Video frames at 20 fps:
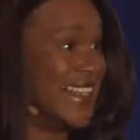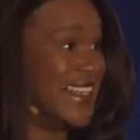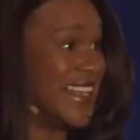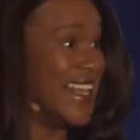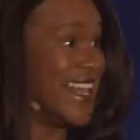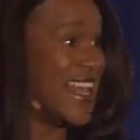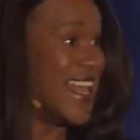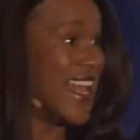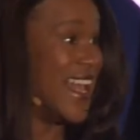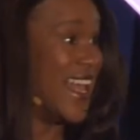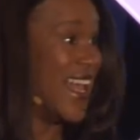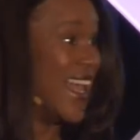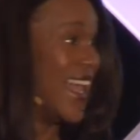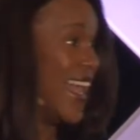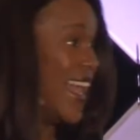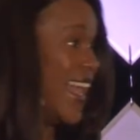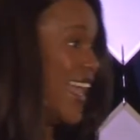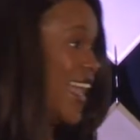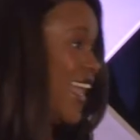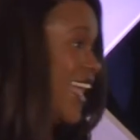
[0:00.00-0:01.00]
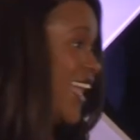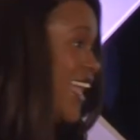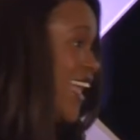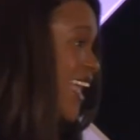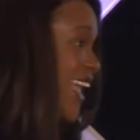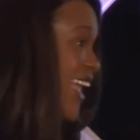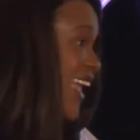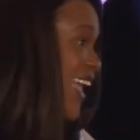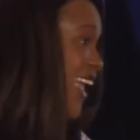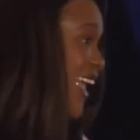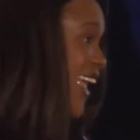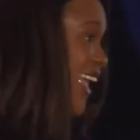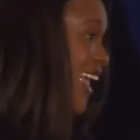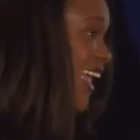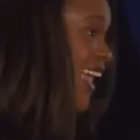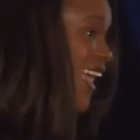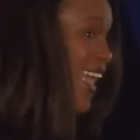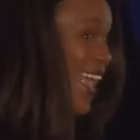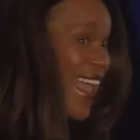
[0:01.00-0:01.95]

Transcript: (silence)